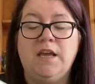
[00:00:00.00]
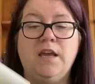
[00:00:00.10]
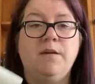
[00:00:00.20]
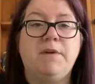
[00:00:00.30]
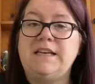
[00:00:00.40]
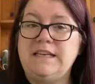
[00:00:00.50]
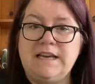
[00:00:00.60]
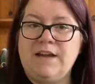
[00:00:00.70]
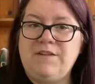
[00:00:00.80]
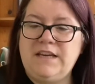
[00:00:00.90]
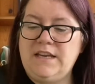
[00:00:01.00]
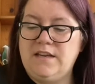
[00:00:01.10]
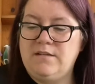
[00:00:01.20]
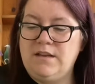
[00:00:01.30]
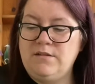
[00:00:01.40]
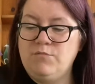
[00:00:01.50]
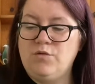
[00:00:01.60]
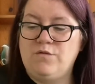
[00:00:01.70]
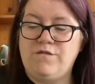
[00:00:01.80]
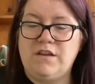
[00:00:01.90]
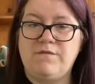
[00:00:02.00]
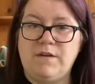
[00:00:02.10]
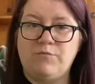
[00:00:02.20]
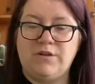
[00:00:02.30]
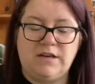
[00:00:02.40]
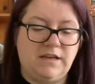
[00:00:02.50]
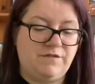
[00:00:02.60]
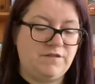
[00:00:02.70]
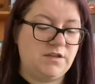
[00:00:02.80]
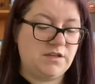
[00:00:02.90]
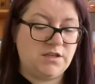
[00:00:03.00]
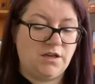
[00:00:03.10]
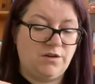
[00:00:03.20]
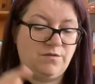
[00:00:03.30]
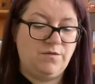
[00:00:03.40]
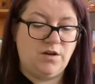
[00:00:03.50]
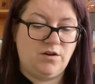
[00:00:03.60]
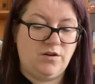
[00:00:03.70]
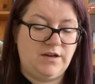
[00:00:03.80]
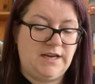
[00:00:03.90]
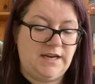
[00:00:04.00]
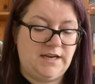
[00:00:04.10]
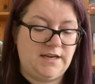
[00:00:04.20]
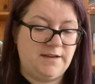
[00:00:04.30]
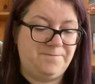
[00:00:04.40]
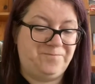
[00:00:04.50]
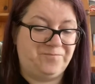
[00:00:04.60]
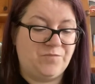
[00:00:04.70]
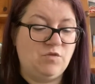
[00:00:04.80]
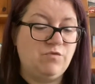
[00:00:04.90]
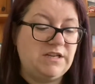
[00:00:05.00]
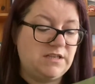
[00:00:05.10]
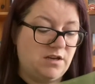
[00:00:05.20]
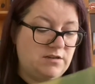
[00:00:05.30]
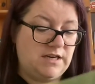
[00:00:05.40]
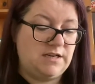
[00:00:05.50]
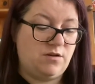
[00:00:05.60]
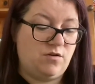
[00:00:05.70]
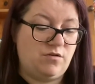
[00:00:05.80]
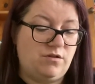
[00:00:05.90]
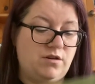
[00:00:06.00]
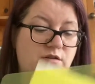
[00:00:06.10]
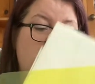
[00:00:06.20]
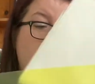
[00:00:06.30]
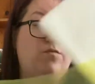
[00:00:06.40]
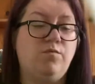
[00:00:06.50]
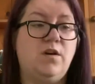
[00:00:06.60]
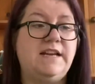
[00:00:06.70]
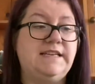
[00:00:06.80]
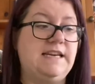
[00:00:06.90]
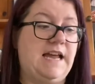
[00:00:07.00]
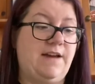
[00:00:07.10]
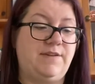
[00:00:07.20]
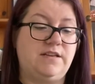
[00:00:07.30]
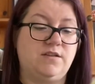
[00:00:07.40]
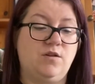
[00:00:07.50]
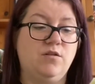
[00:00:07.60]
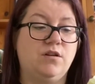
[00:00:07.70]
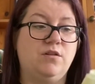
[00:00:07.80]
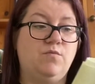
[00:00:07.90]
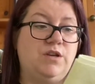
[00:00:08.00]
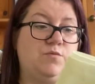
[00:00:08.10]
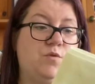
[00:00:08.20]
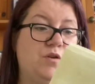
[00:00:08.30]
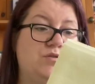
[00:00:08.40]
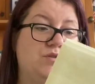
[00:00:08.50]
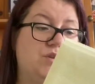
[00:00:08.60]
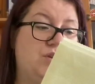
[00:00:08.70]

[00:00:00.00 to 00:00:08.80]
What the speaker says: But I didn't have any more of this fabric left, so I restarted on what I did have in stock, which was,